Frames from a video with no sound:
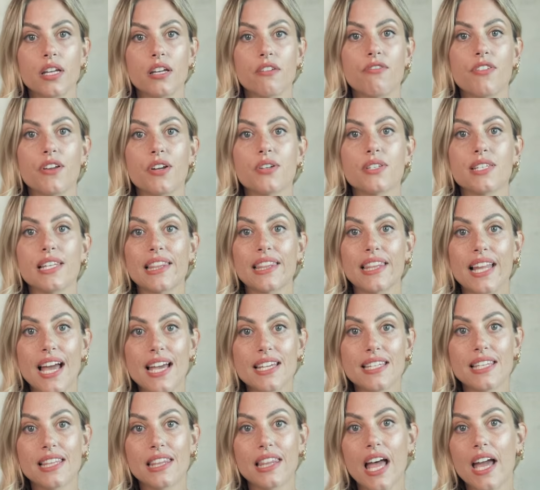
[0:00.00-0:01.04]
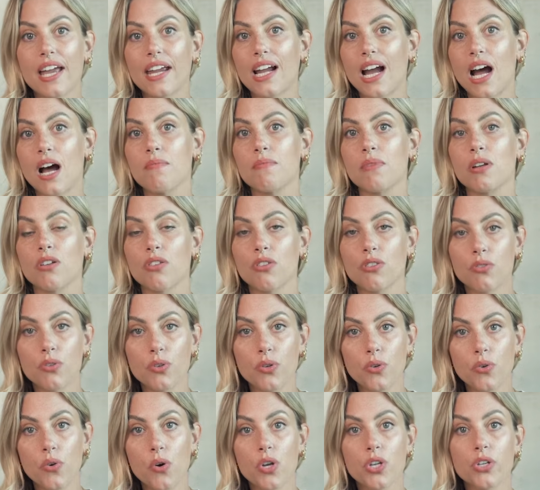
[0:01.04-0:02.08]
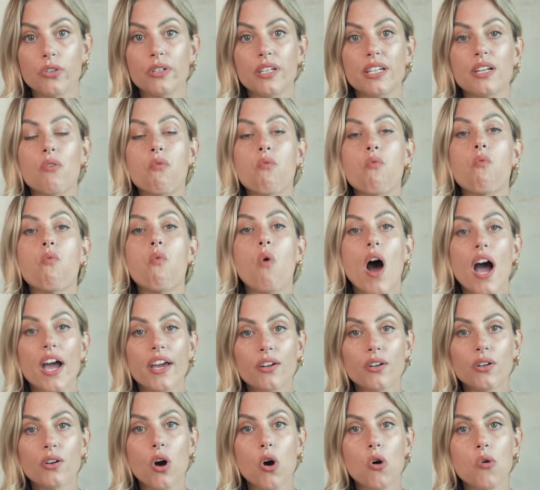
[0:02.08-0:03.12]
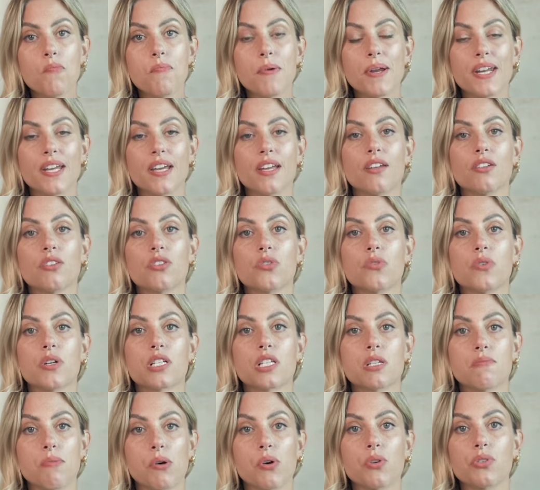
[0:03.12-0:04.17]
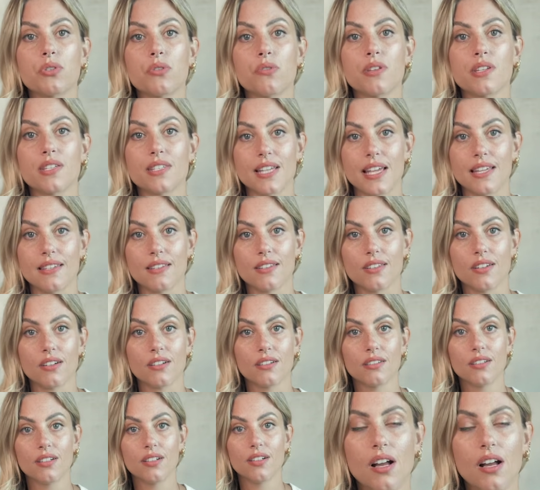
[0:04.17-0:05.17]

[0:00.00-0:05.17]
If there is less light coming through, you need a wider opening to expose to the sensor.